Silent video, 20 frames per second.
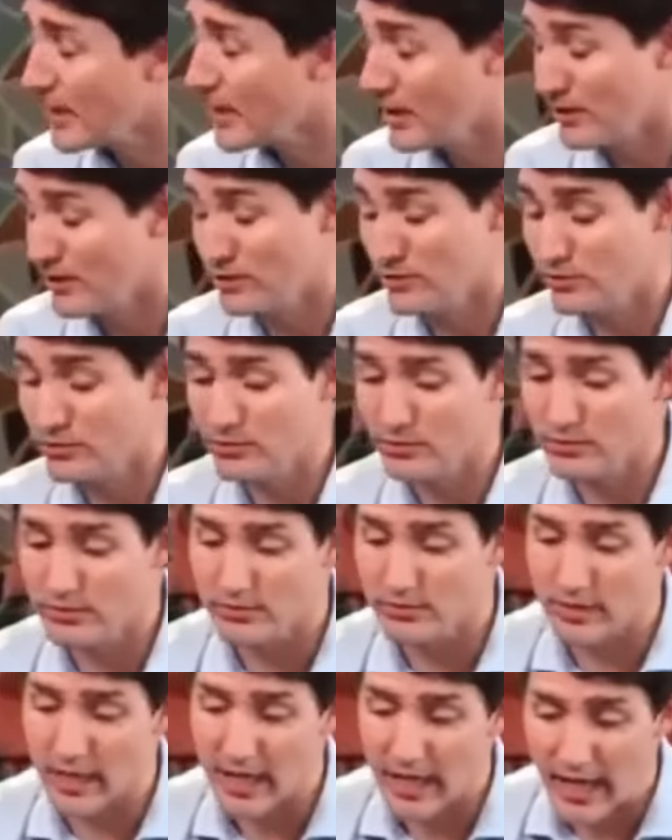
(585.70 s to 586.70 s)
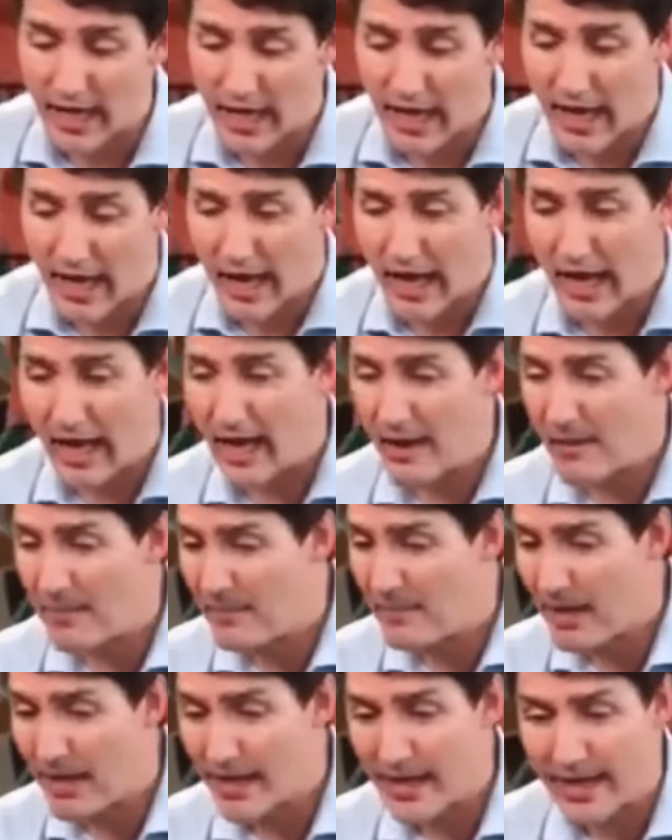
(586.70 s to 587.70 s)
Ooh.
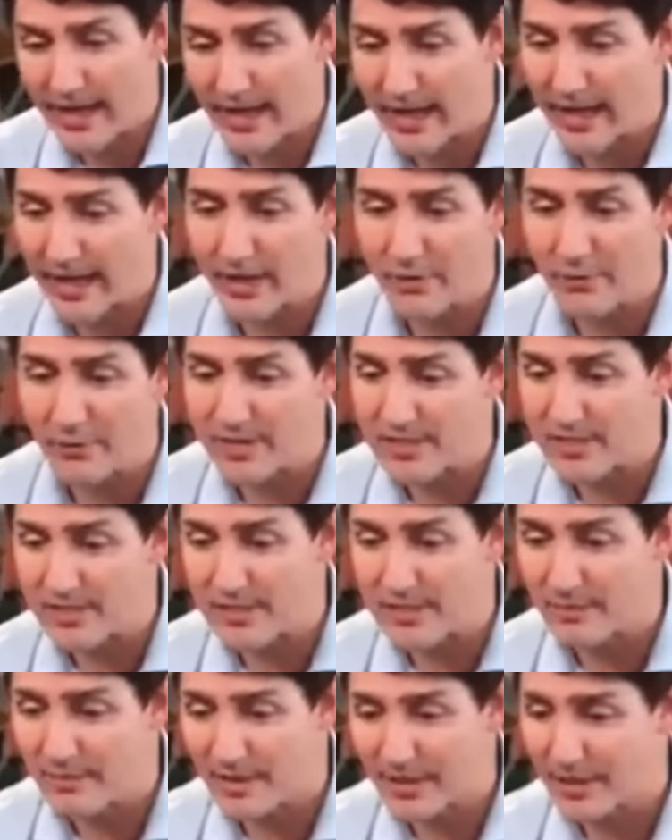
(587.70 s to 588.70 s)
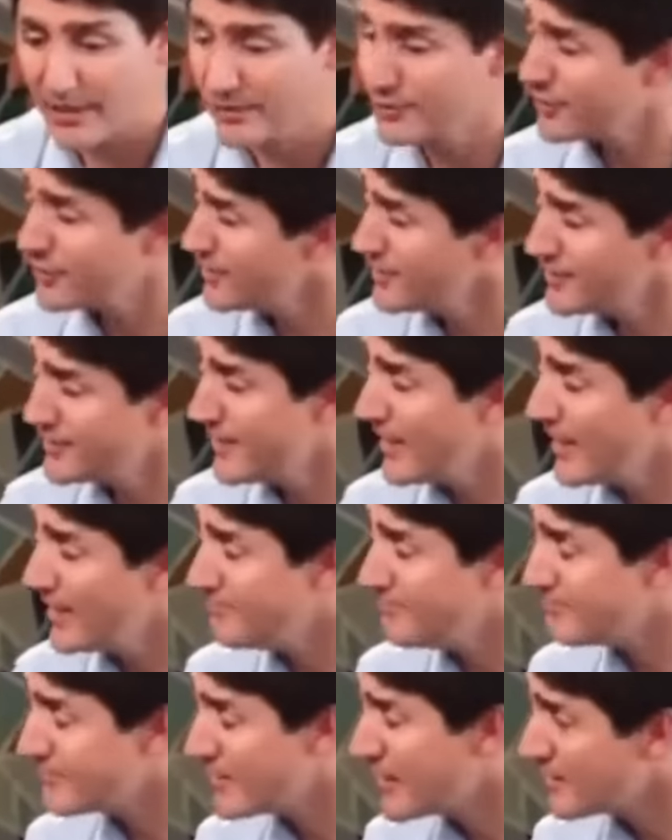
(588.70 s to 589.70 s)
It was something I shouldn't have
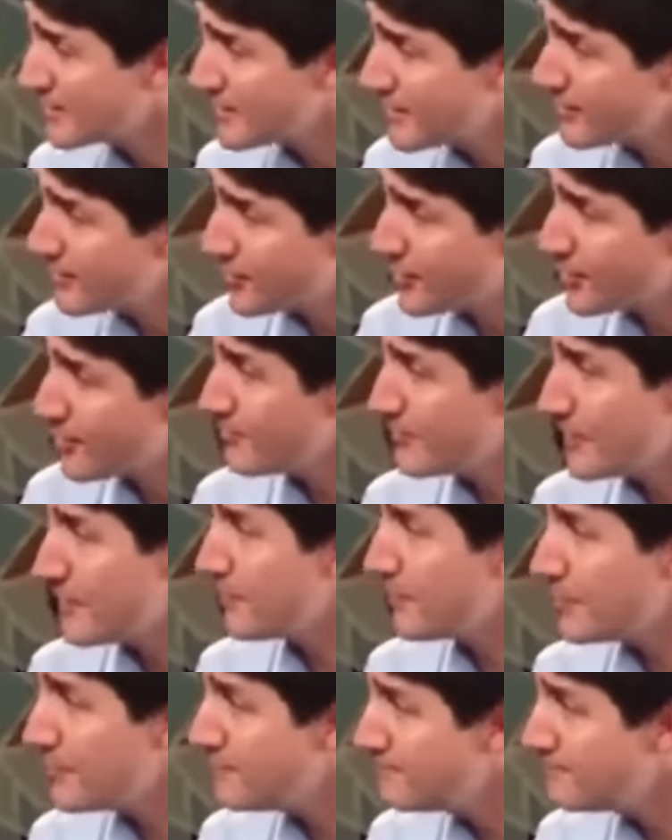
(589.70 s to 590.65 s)
done because it hurt people.